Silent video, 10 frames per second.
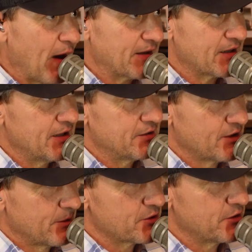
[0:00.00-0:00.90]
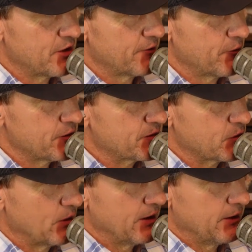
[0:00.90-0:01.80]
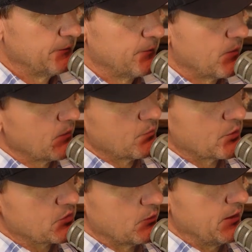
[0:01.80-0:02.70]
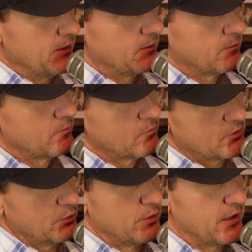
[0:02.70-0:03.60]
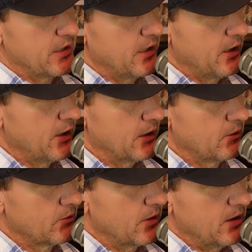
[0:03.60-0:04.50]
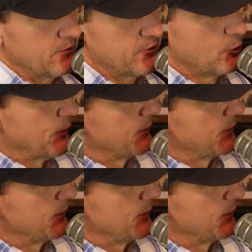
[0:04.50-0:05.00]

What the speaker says: I tell you something. There's a difference between doing a gig and a few